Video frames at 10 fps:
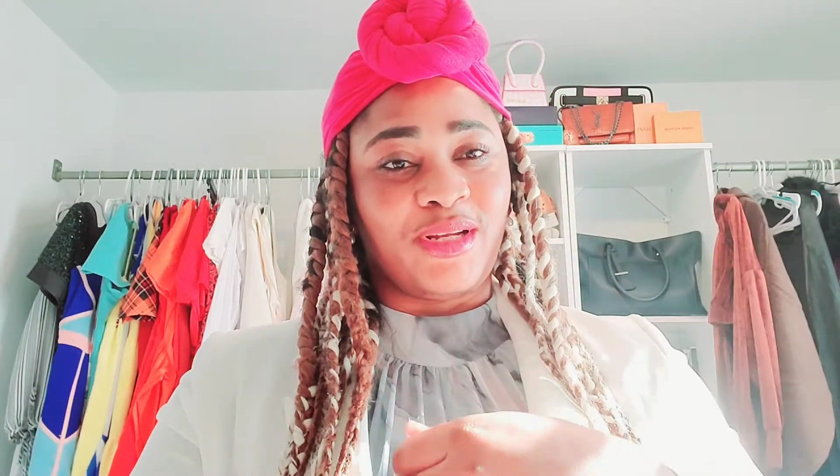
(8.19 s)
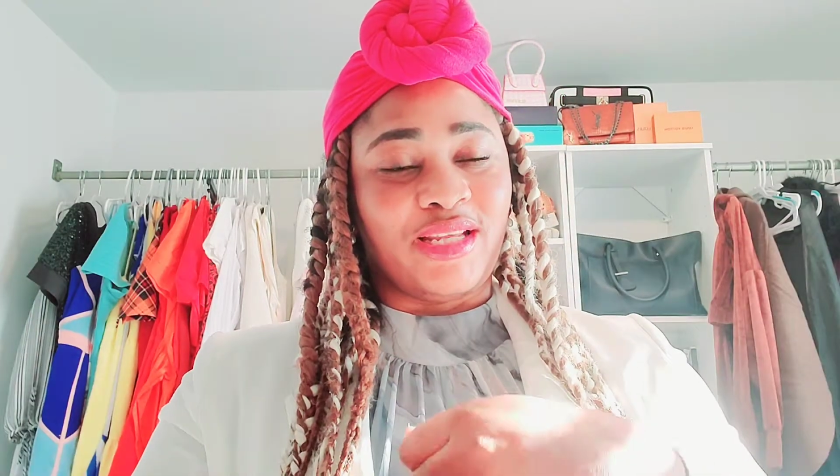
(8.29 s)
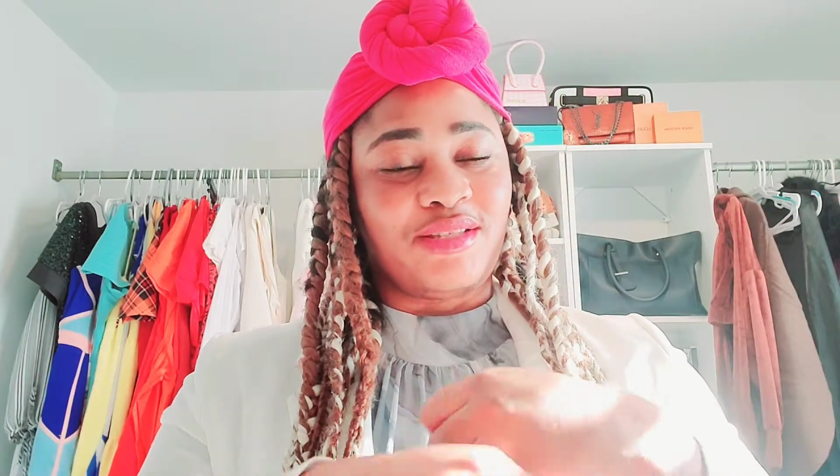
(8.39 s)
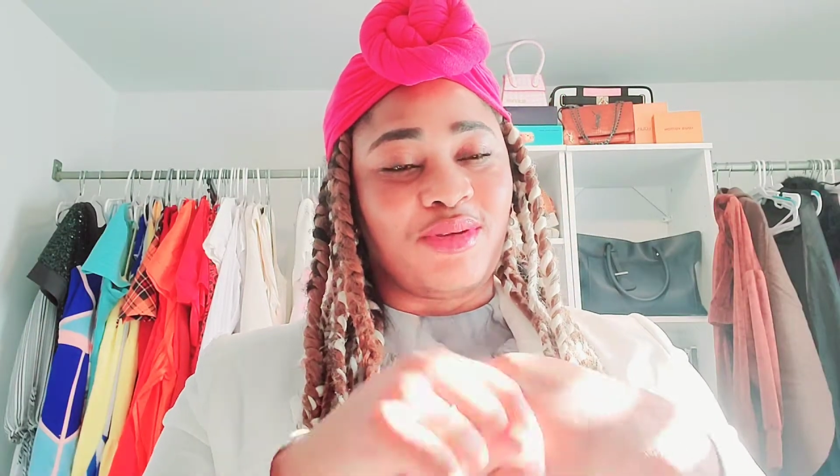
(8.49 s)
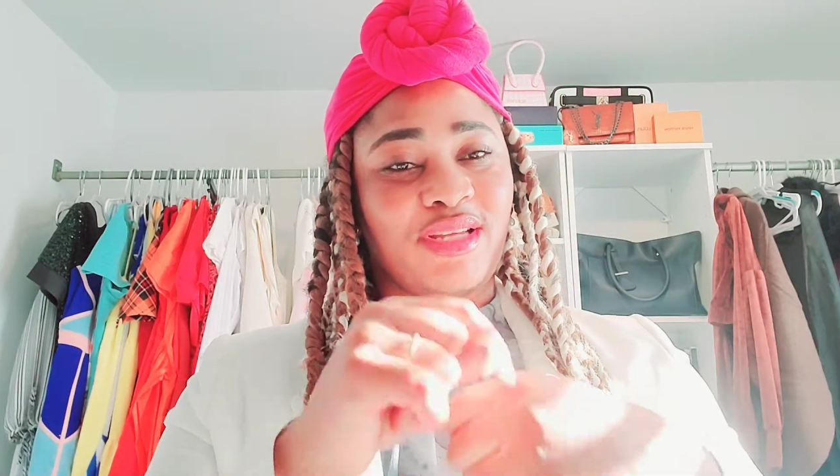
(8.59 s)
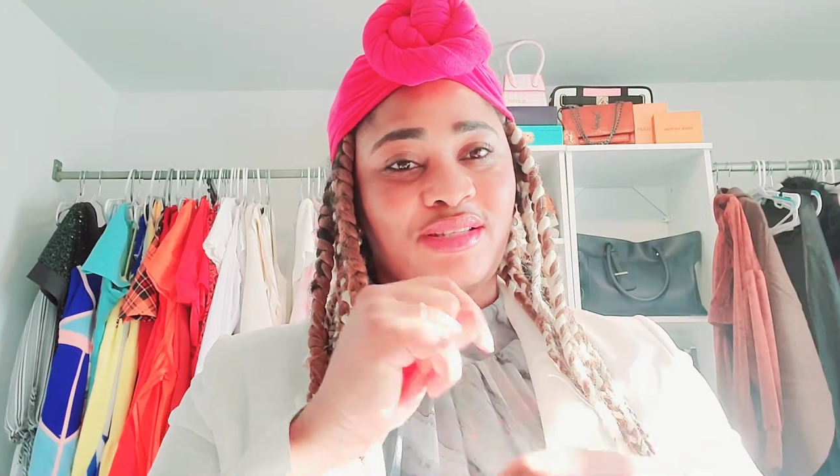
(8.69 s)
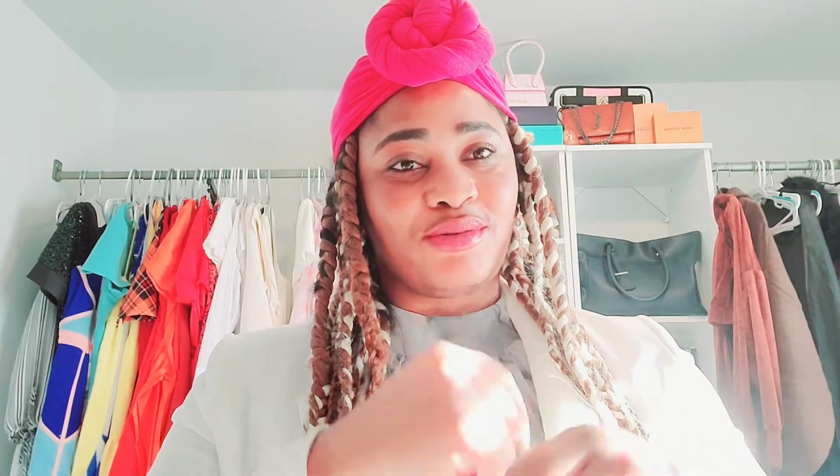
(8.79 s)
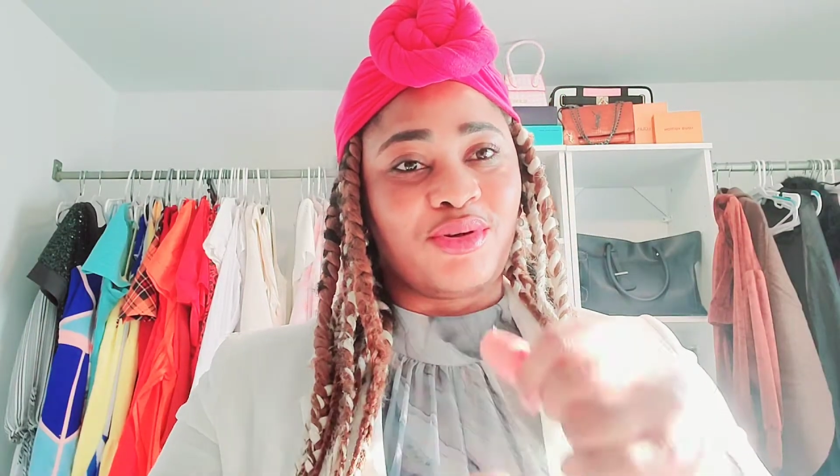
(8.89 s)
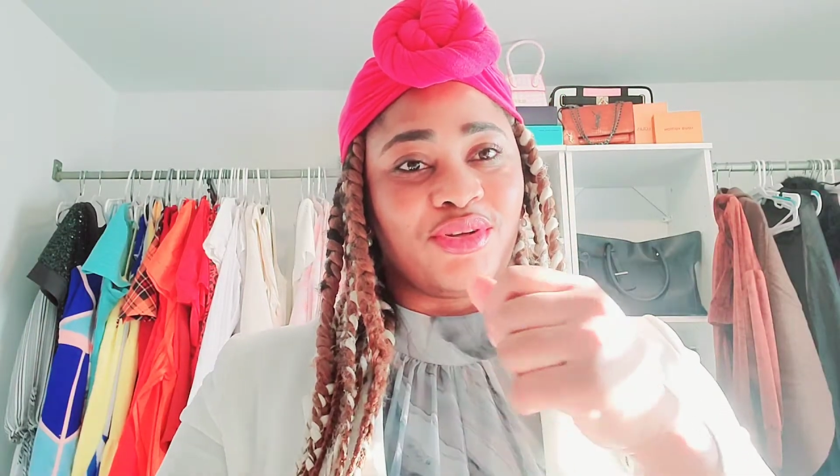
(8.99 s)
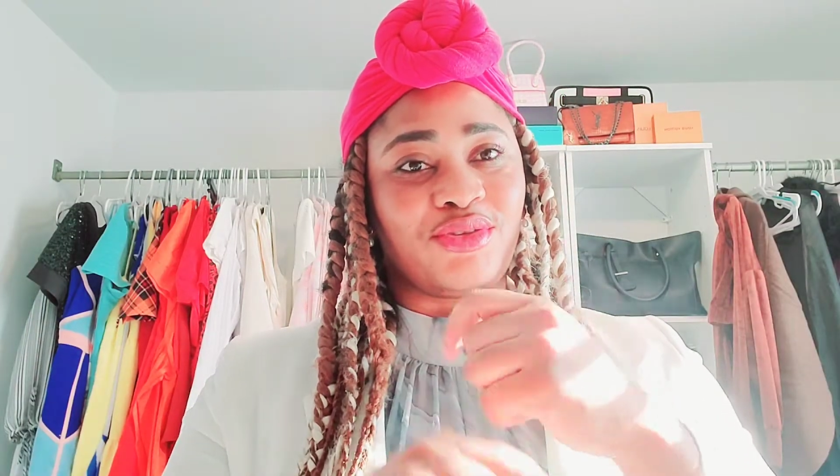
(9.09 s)
That's why I still
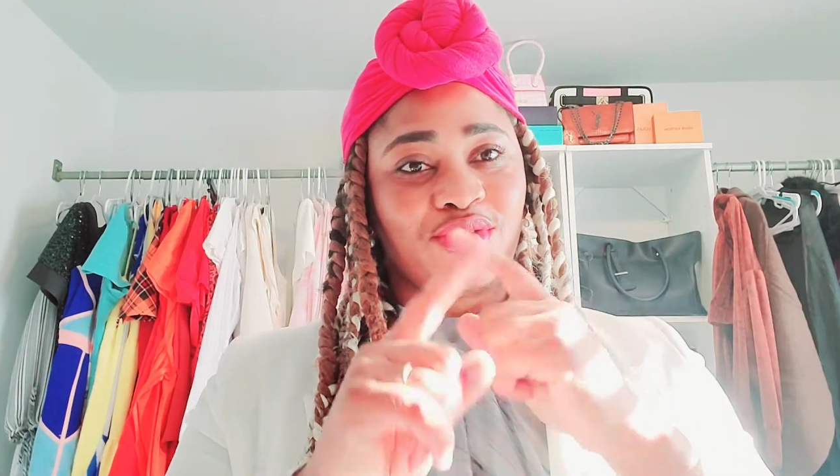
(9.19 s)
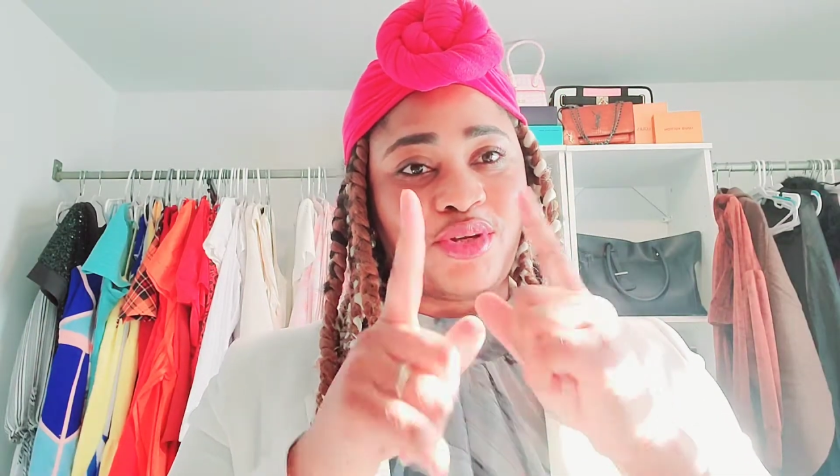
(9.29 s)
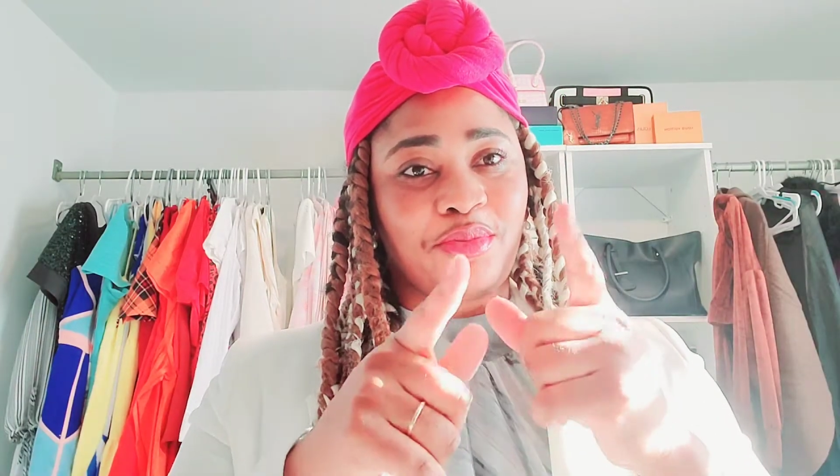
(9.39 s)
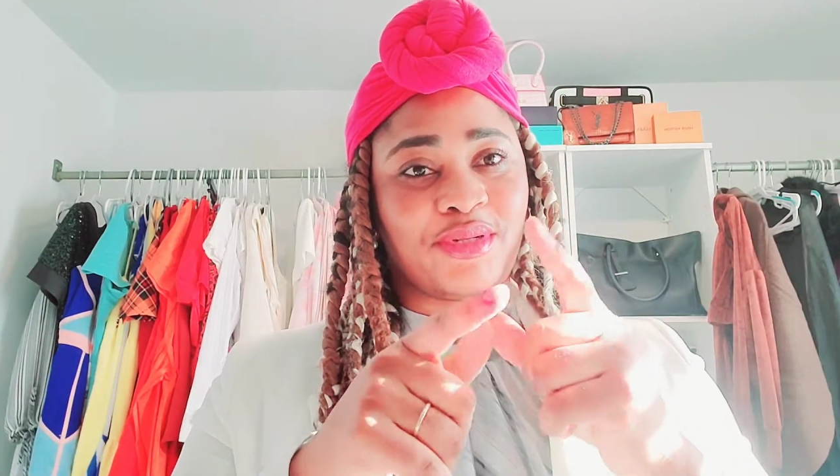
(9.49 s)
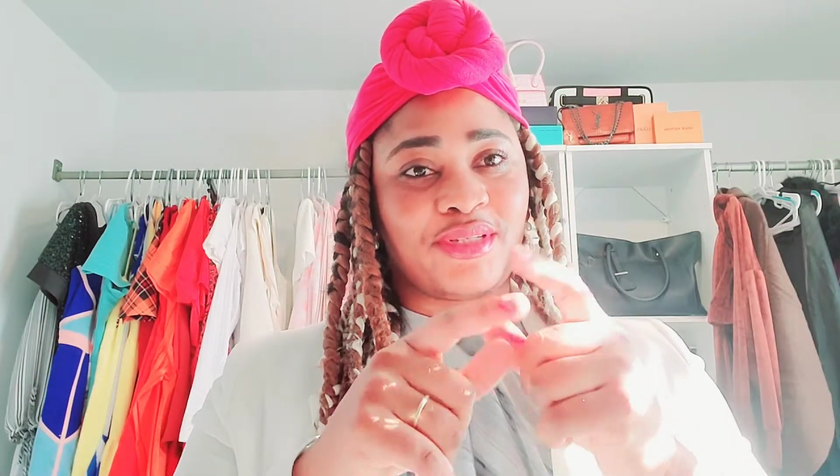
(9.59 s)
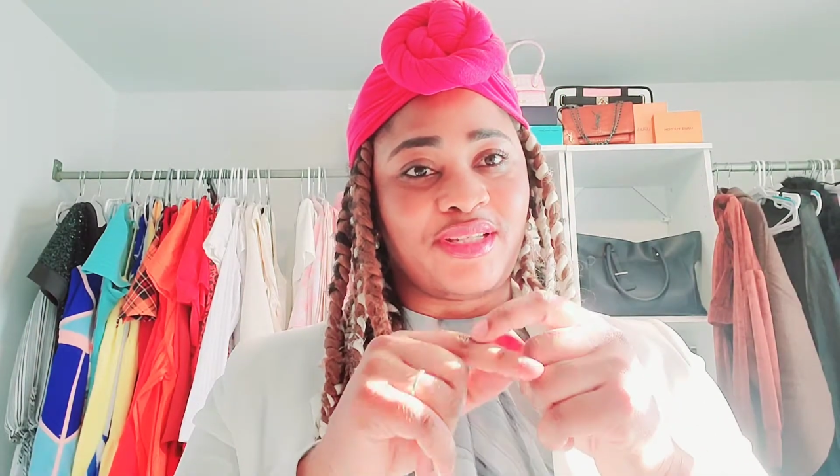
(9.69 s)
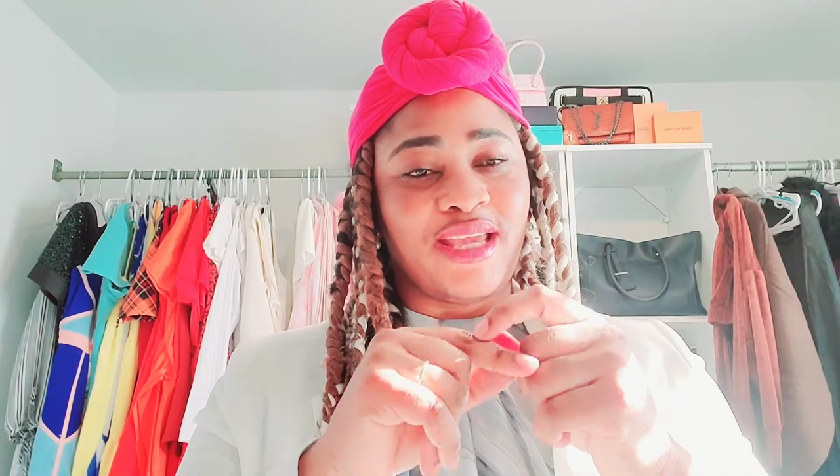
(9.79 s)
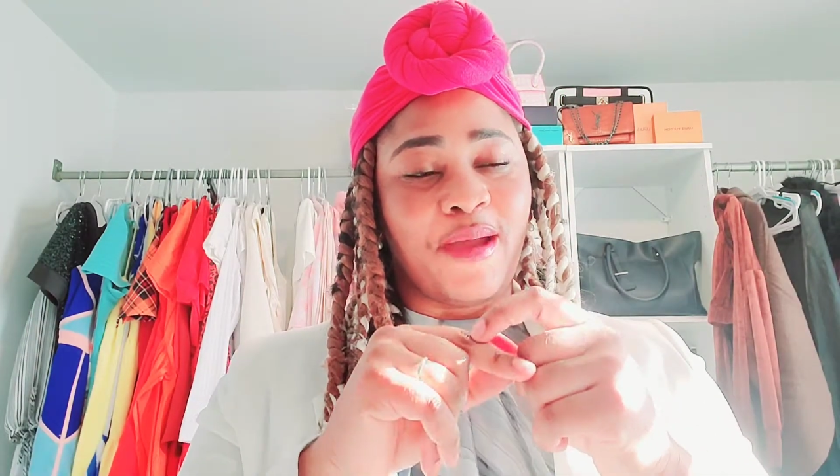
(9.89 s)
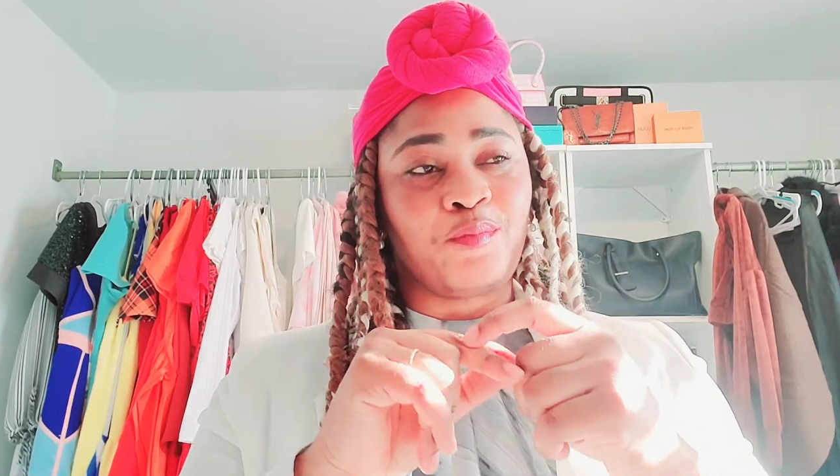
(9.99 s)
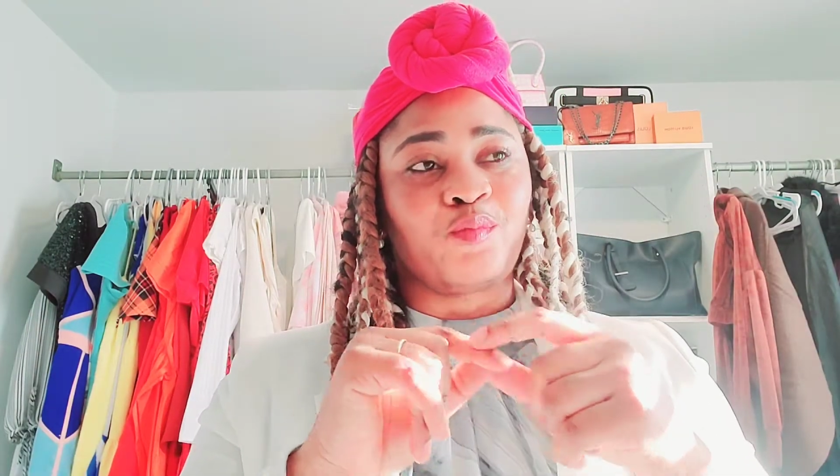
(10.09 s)
call you choppers. Yeah.